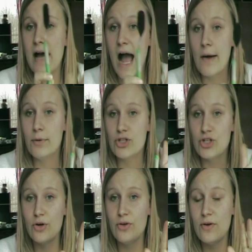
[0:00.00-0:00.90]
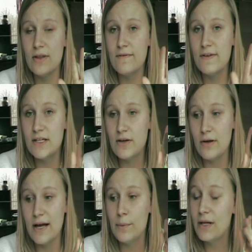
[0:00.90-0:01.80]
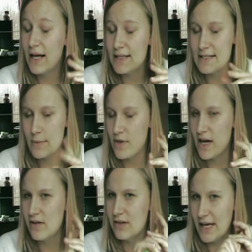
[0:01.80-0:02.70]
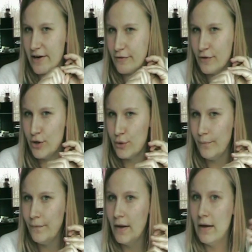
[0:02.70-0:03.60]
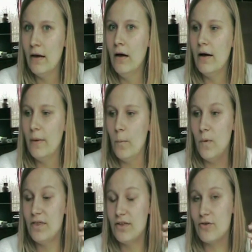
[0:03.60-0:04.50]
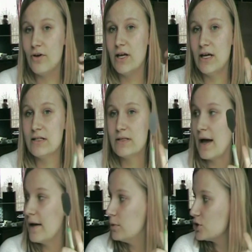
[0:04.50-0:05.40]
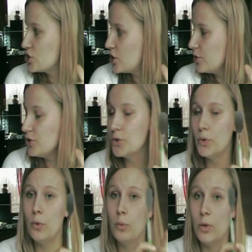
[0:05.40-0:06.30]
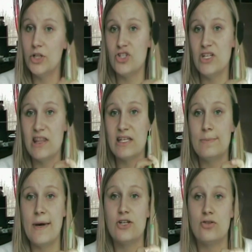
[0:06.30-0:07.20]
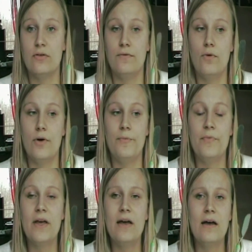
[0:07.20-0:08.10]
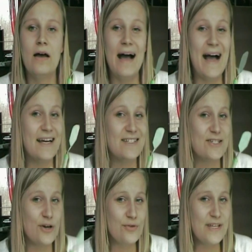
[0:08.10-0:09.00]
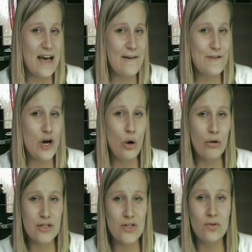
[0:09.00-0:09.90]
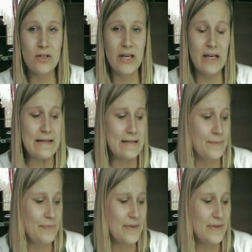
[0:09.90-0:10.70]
I will show you in the video. I will cut something out later for you with the Cricut, so I will show you what you need the spatula for. I don't have the whole toolkit